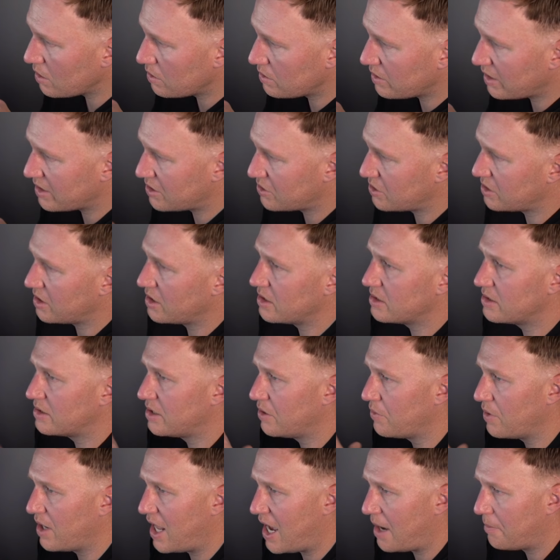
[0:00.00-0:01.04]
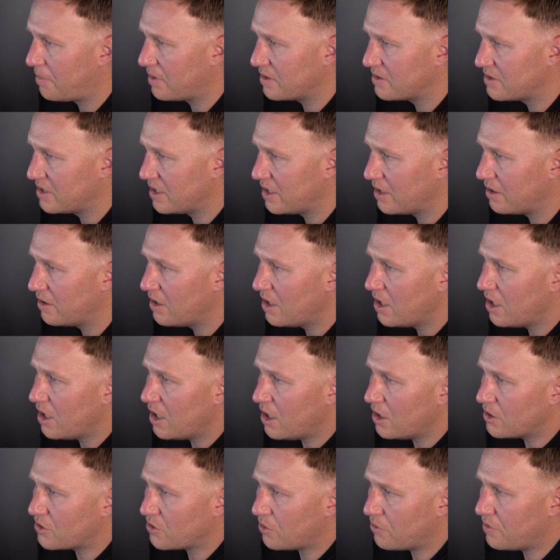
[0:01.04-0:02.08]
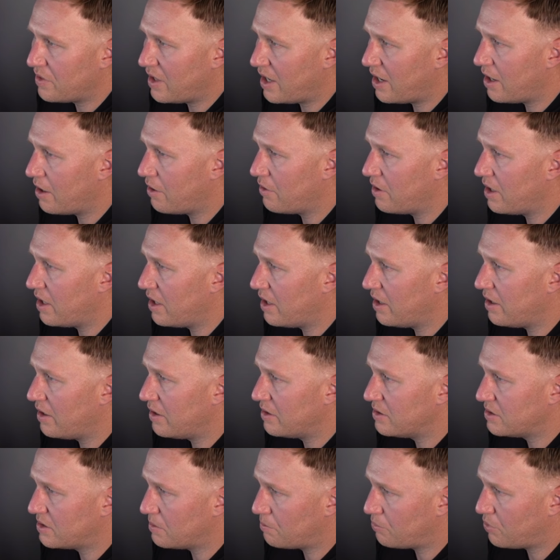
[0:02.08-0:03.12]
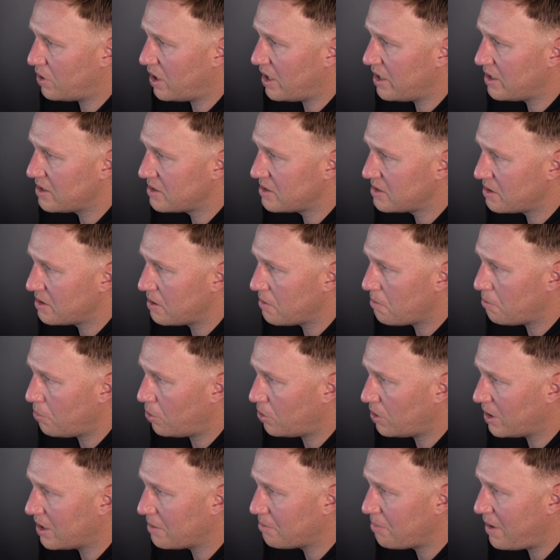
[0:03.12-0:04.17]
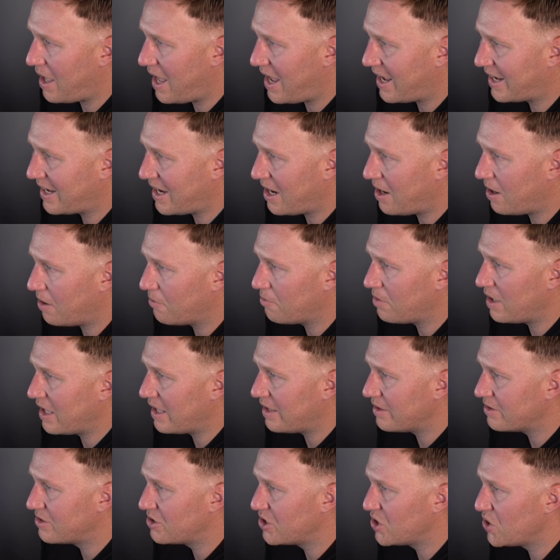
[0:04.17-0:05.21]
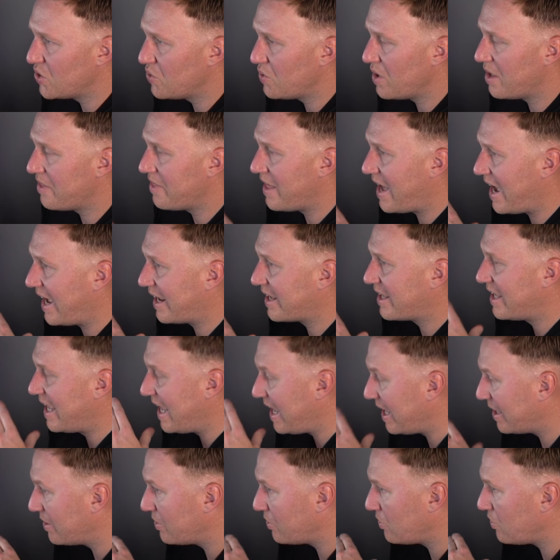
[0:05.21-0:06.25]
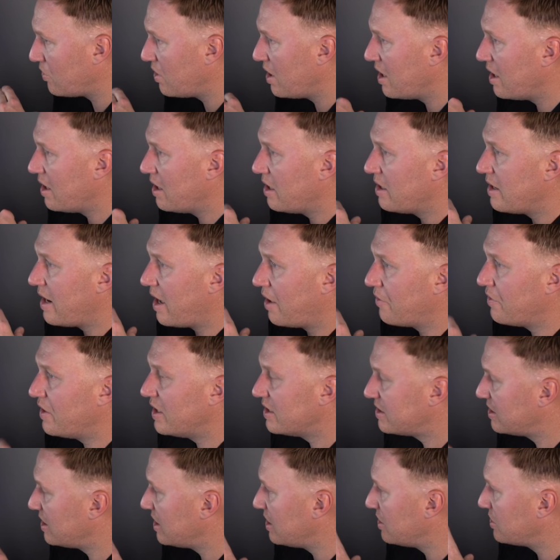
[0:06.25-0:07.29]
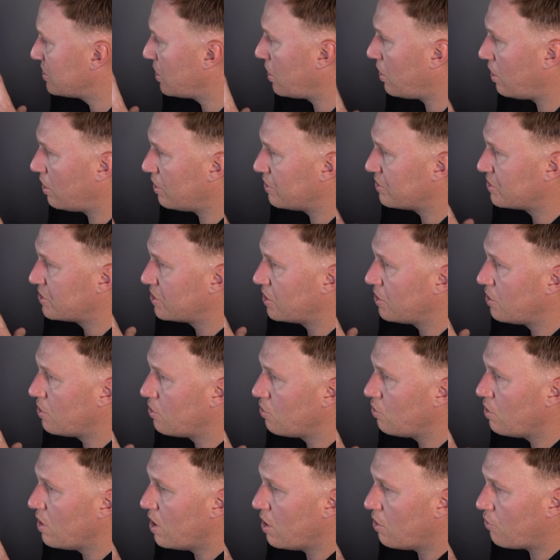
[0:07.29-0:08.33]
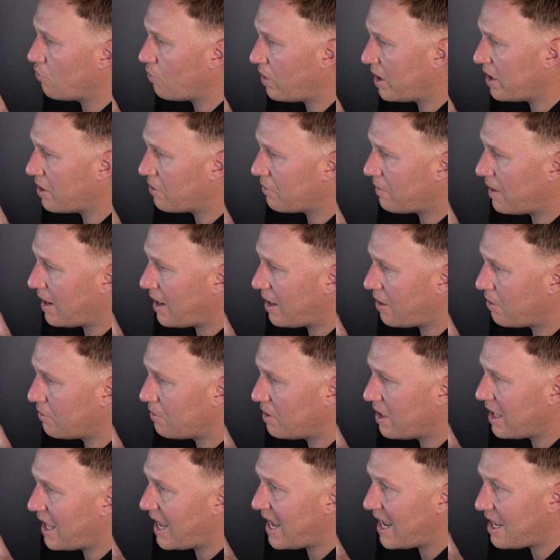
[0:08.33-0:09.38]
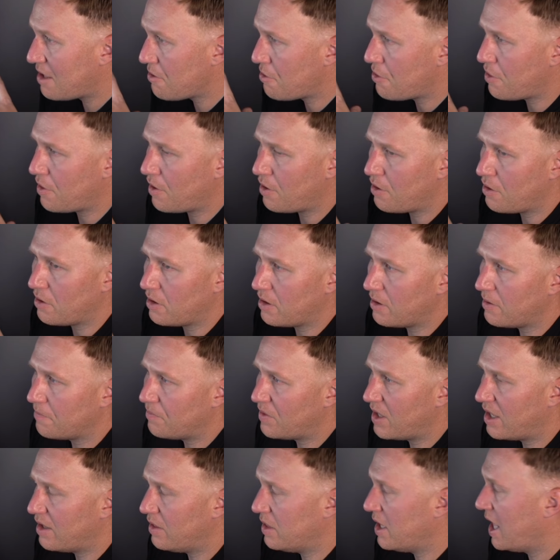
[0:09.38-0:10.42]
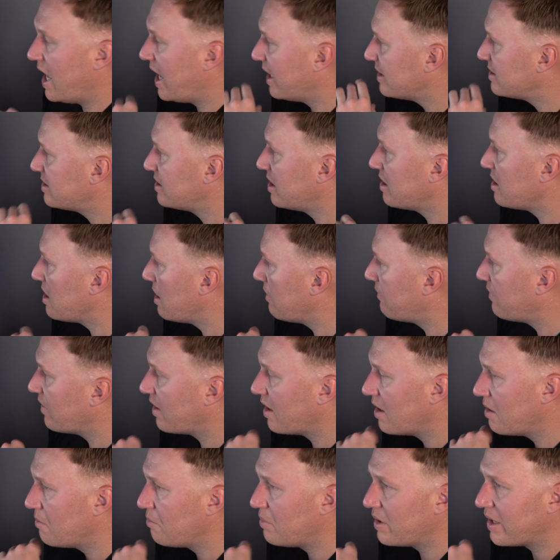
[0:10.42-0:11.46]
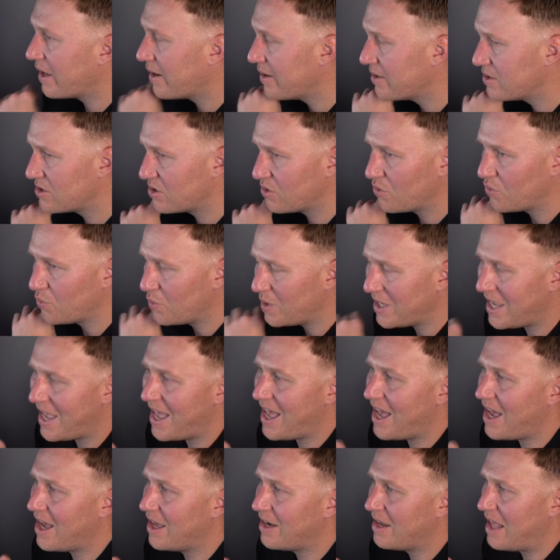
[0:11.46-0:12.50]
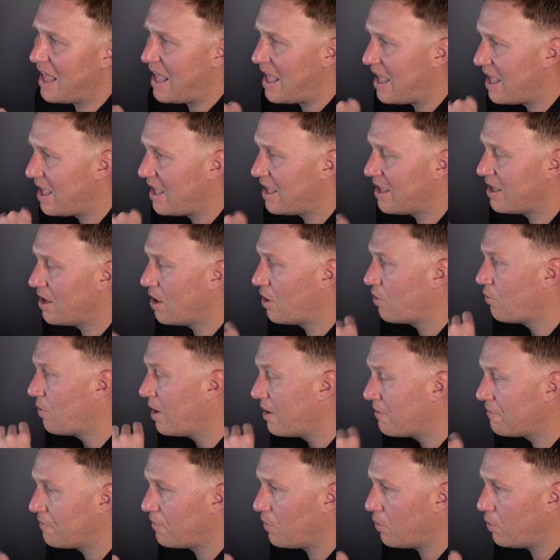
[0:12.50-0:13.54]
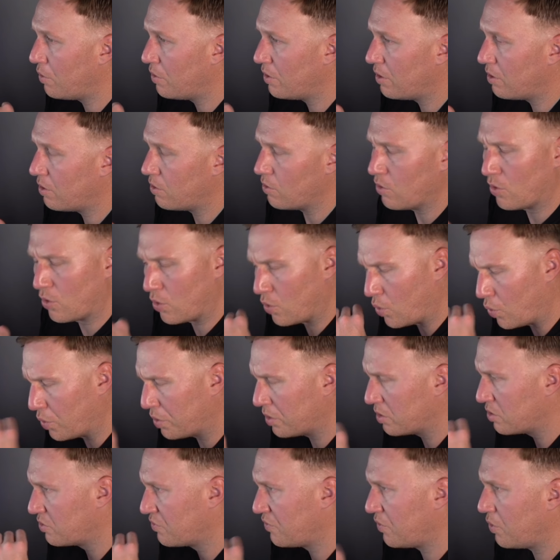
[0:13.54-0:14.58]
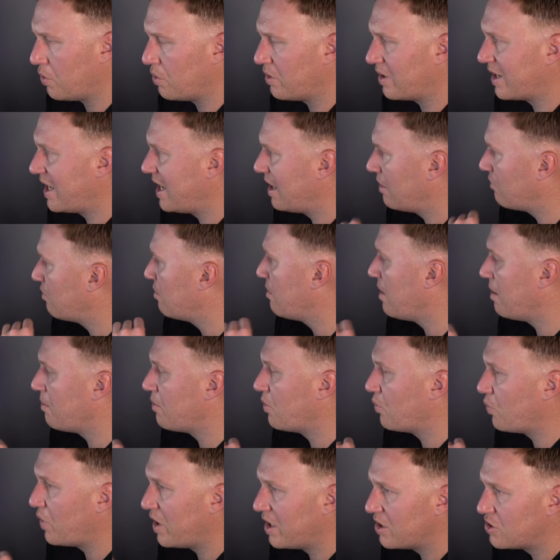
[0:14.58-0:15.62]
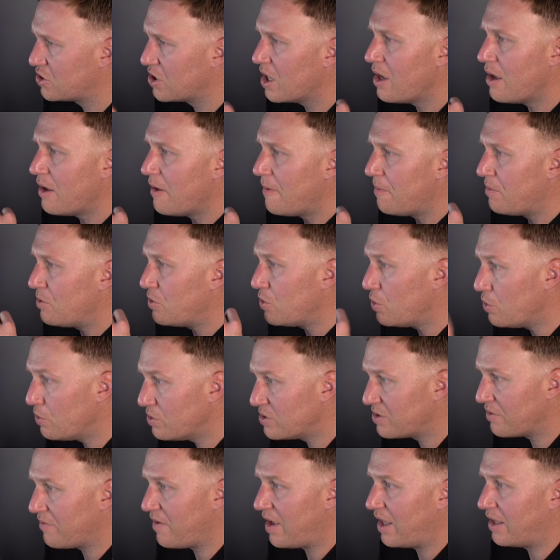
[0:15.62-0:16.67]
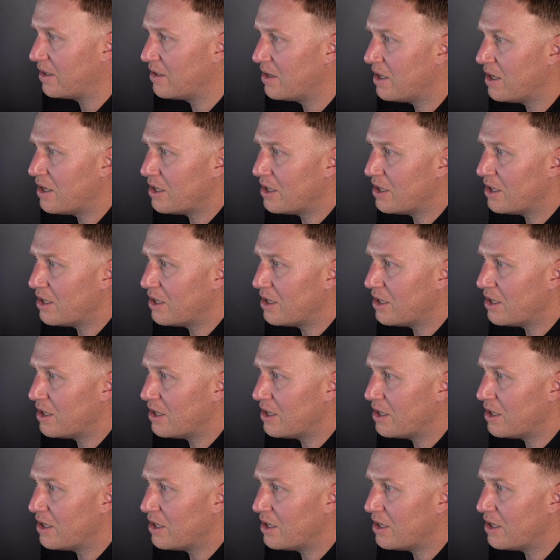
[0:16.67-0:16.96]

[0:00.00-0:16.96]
Let's see what happens here. So there is price pulling back up into that candle. Now this is also right around 8:30, and that's significant because we had a red folder or orange folder, I can't remember which, news event.